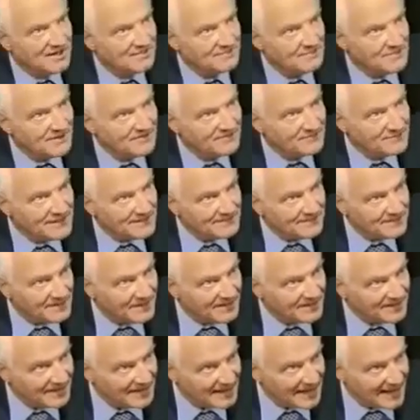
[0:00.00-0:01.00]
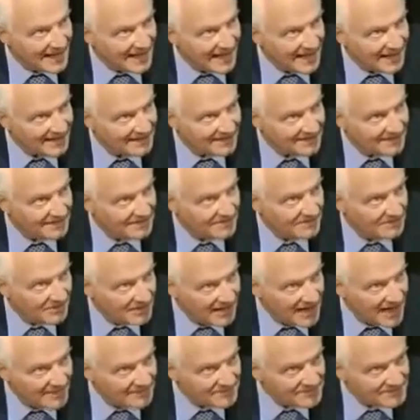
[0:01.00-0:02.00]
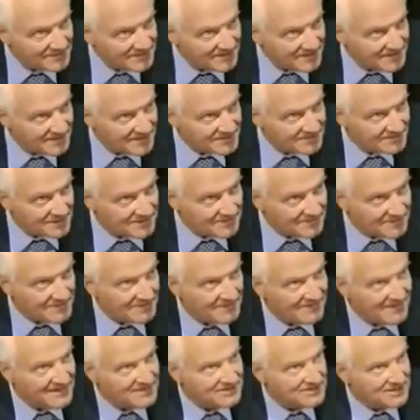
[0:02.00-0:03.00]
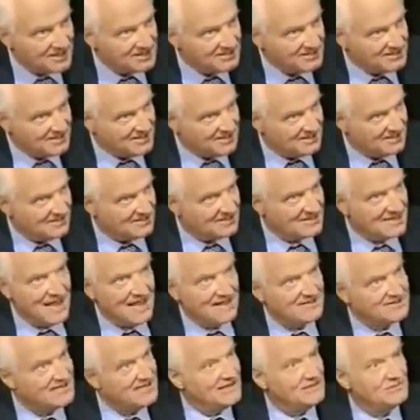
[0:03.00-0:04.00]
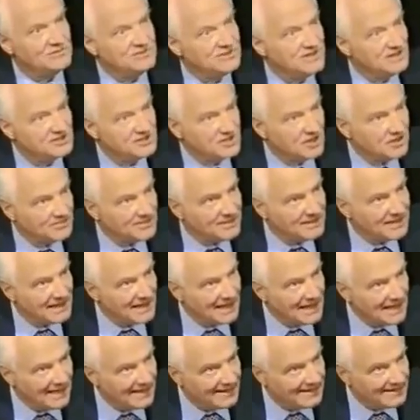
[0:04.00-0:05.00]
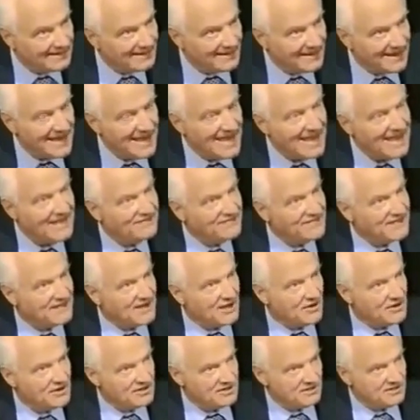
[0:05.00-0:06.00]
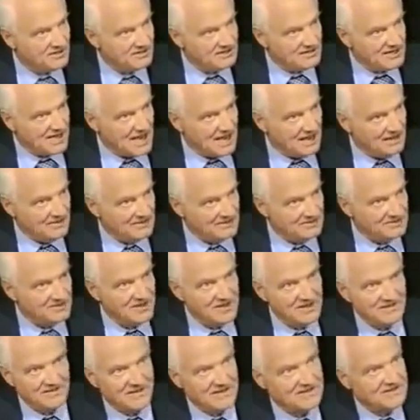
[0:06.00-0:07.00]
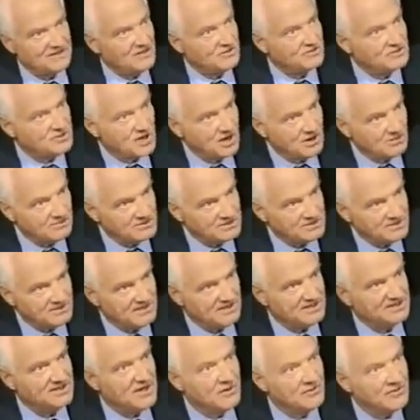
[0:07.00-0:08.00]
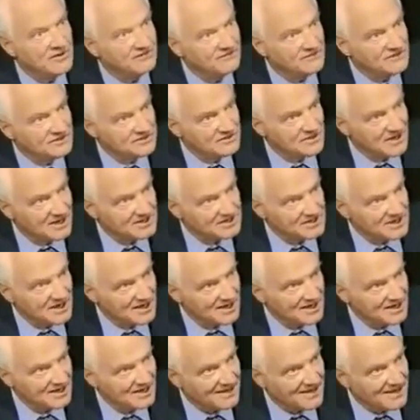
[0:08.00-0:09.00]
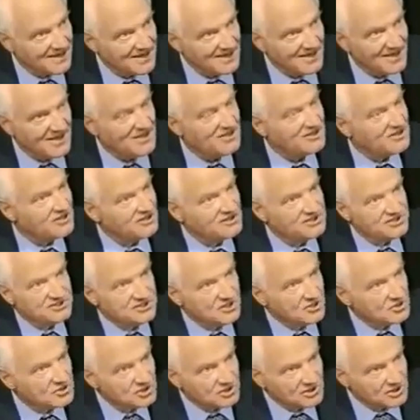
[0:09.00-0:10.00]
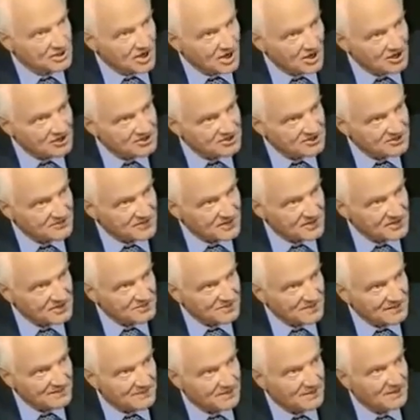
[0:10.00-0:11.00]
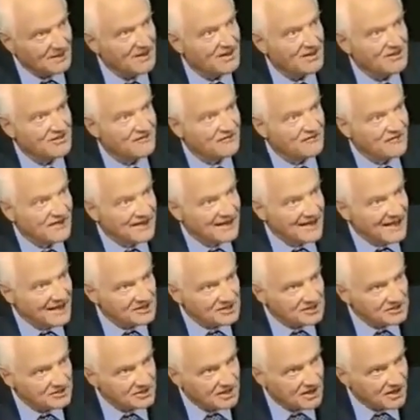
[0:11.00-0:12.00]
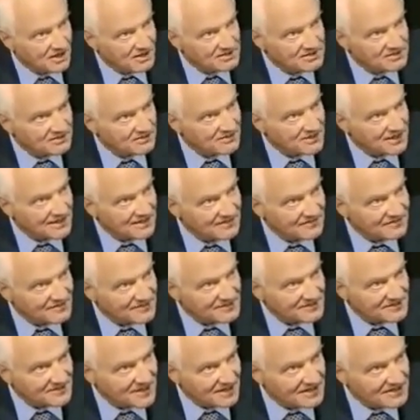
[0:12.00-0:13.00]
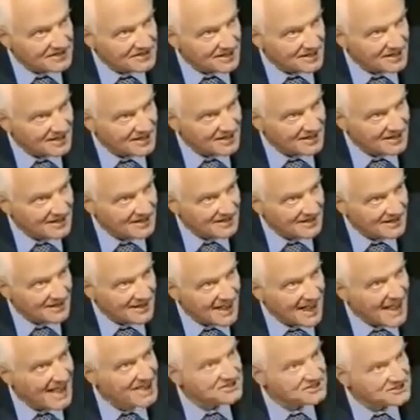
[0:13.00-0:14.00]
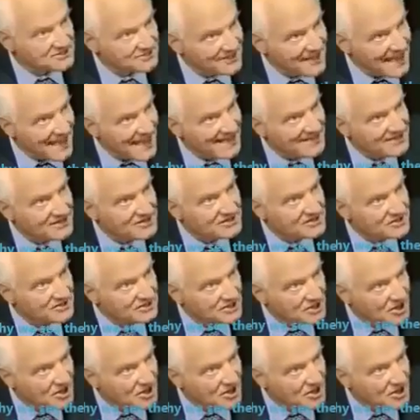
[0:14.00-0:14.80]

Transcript: the number of people on the land, what happens to those people? They're chased into the towns. They lose their job in the land. If they go into the towns, there's no jobs. There's no infrastructure. The social costs of those people, the financial cost of the infrastructure, has to be added